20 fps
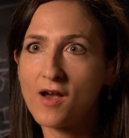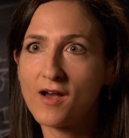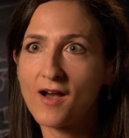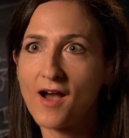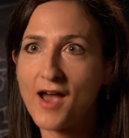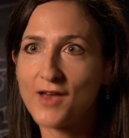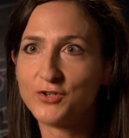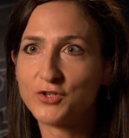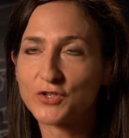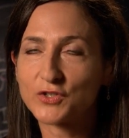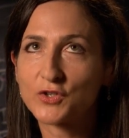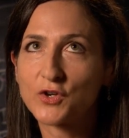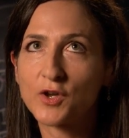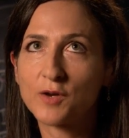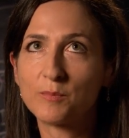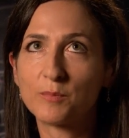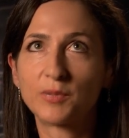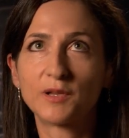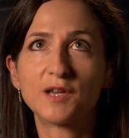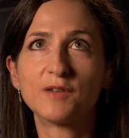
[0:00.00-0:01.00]
I just
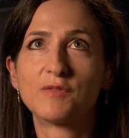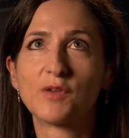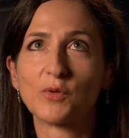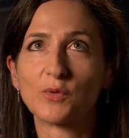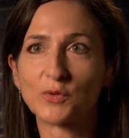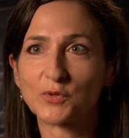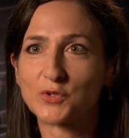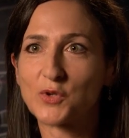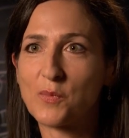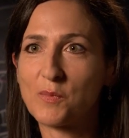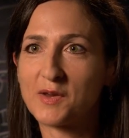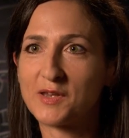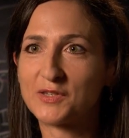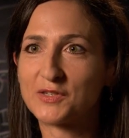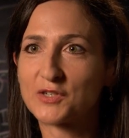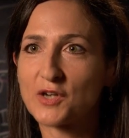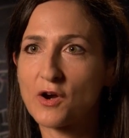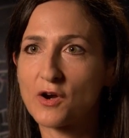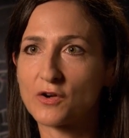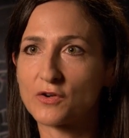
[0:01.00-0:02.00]
couldn't believe there were so many
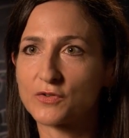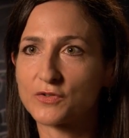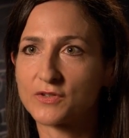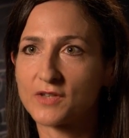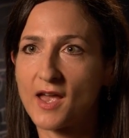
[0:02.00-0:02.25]
stars.